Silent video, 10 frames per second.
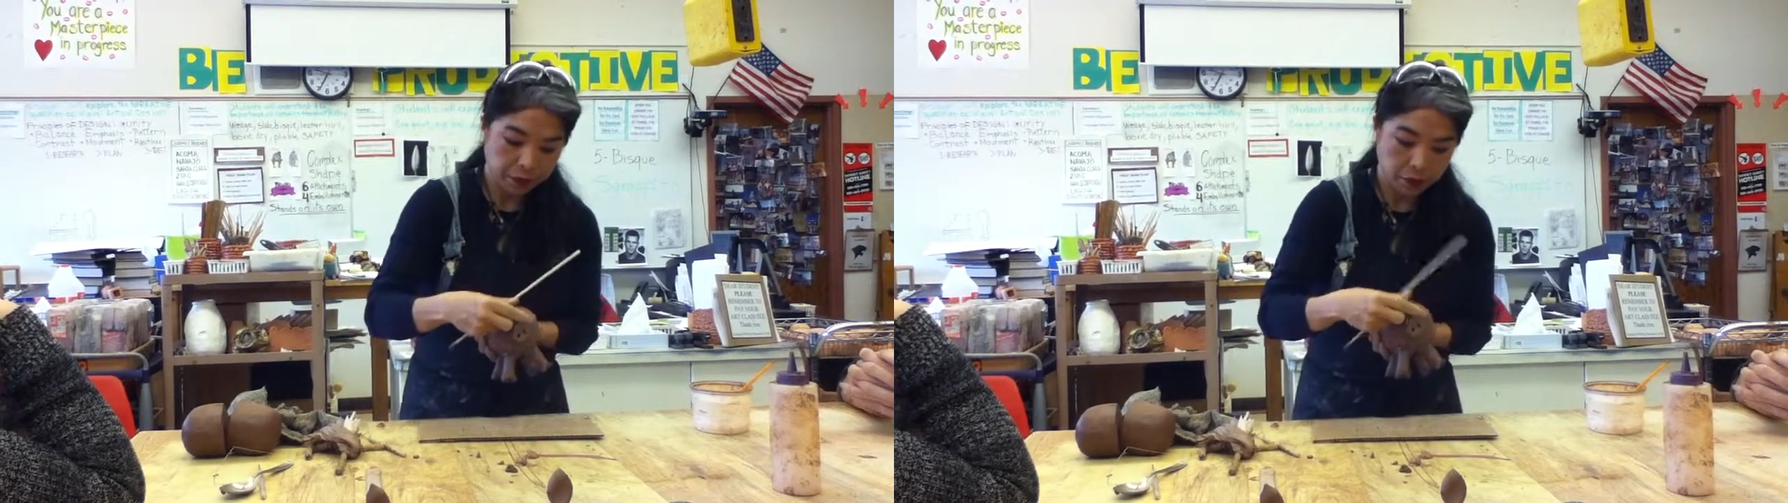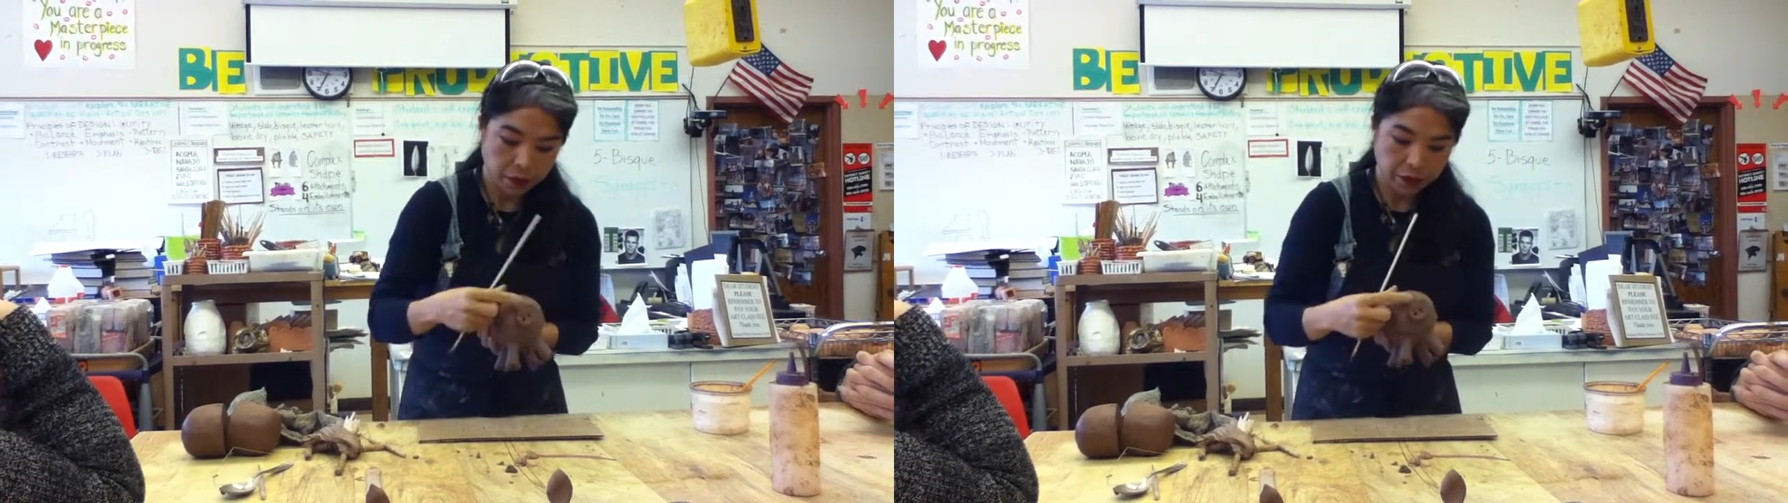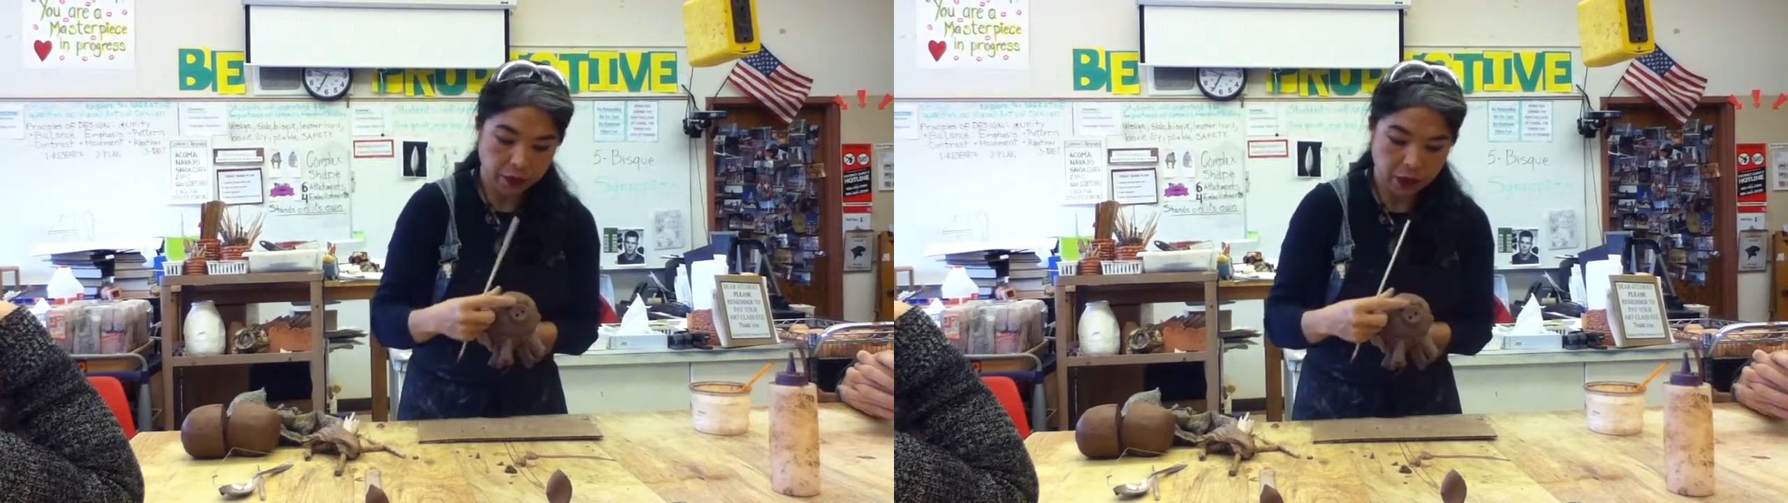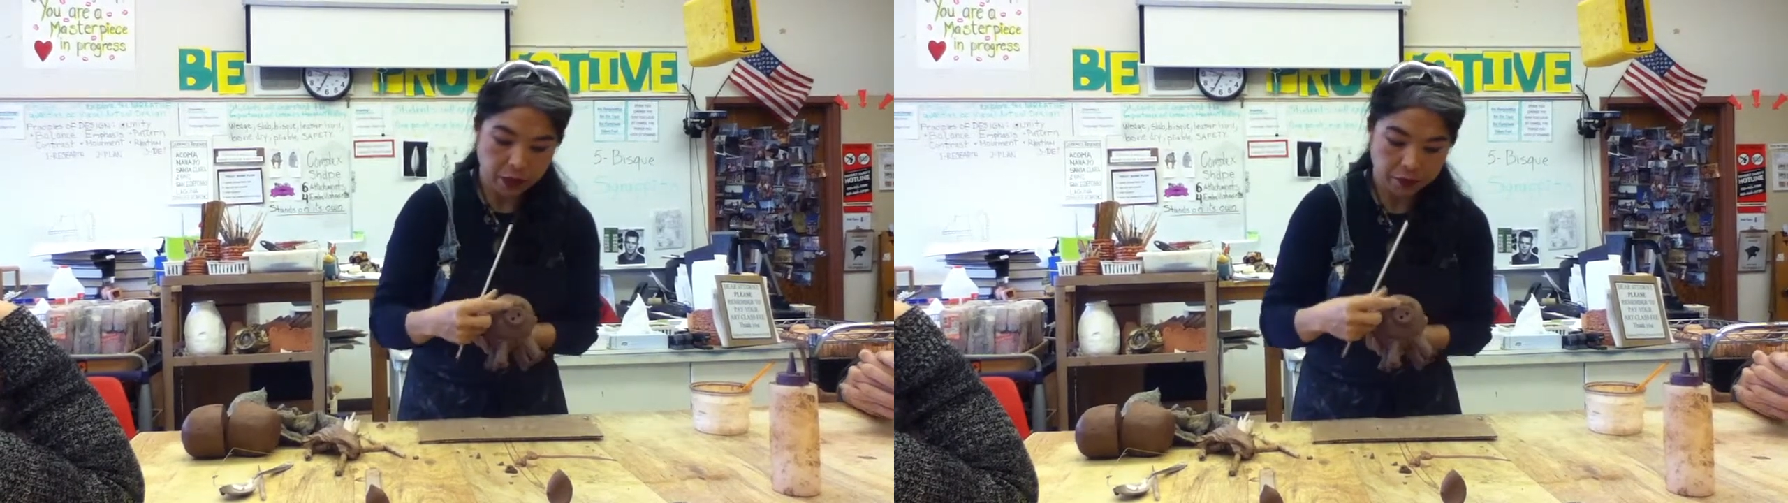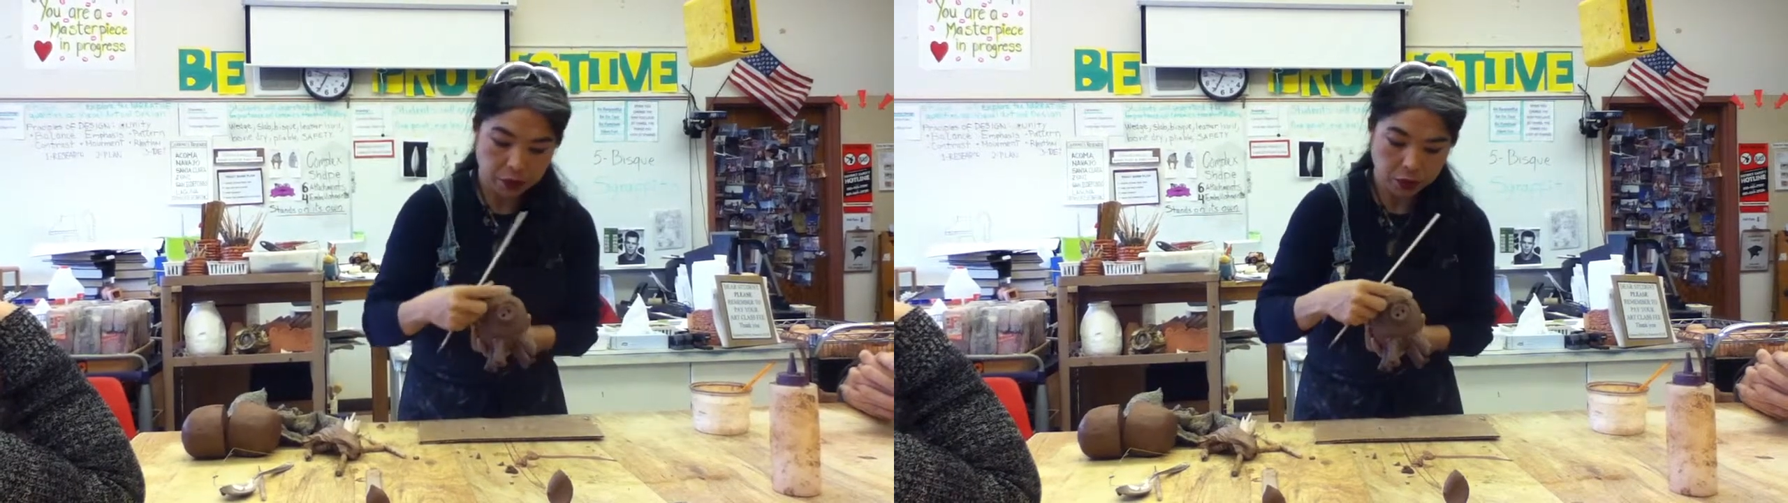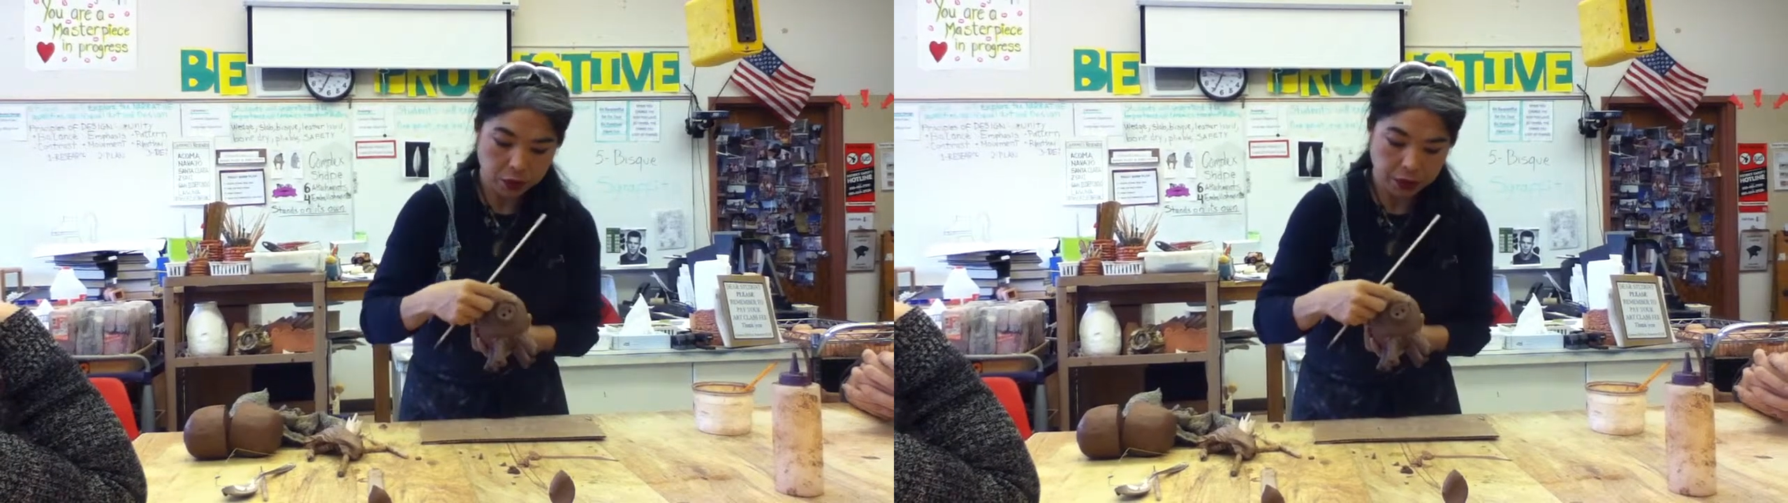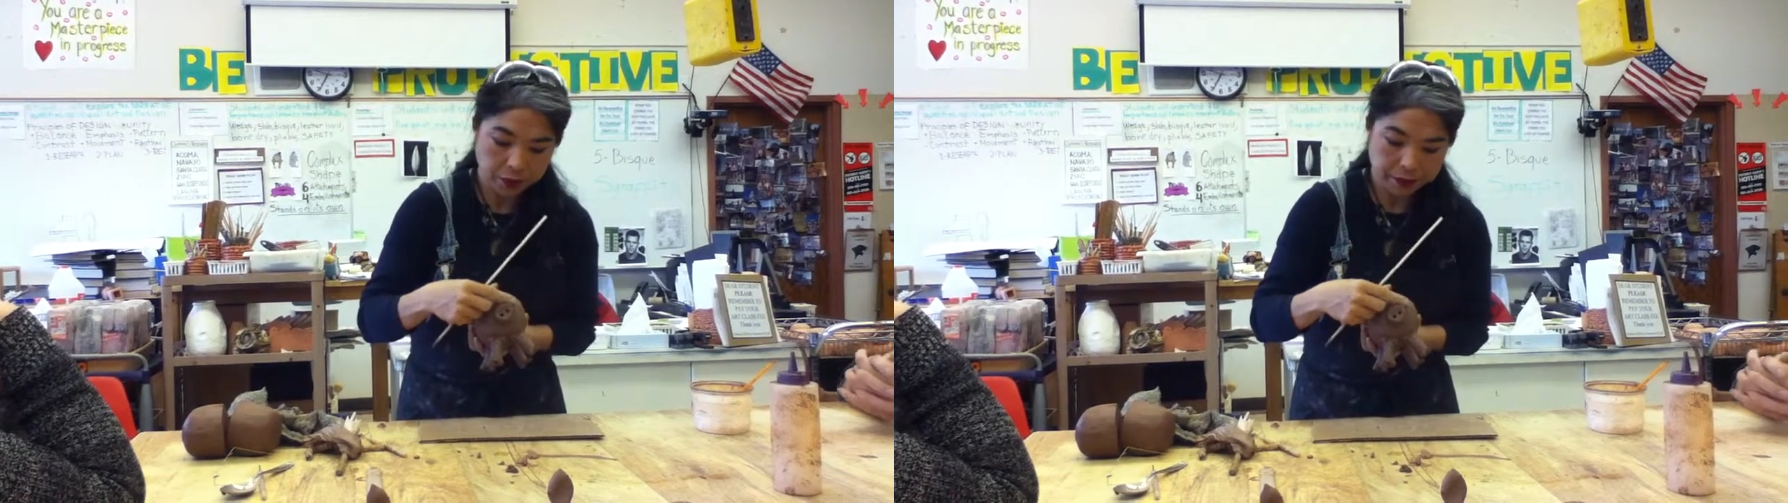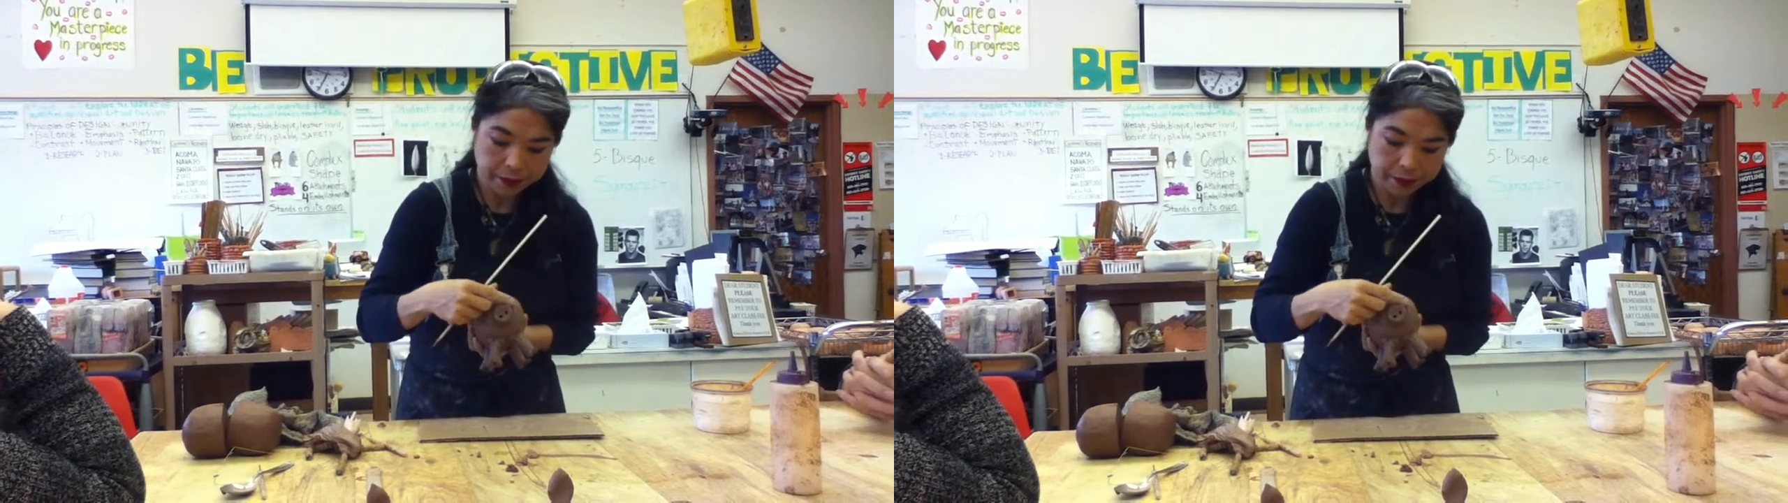So far, so good.